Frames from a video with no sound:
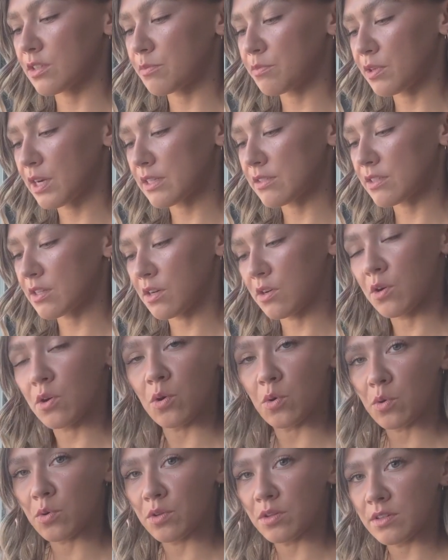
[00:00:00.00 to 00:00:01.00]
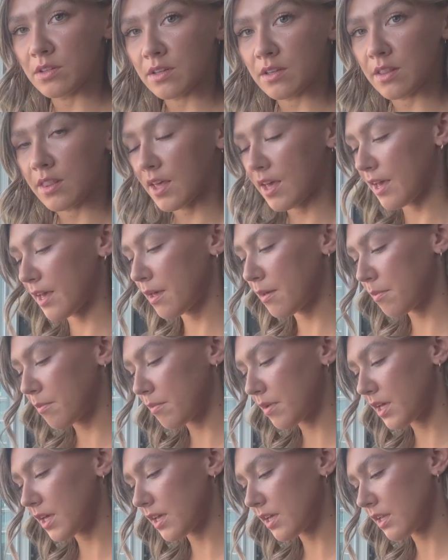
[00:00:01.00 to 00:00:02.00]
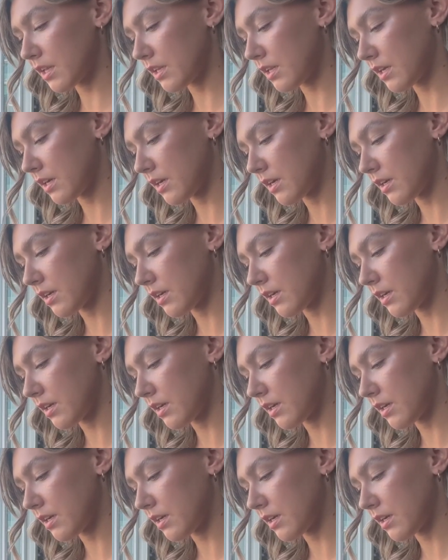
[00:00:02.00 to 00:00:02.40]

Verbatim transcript: press and hold the M button.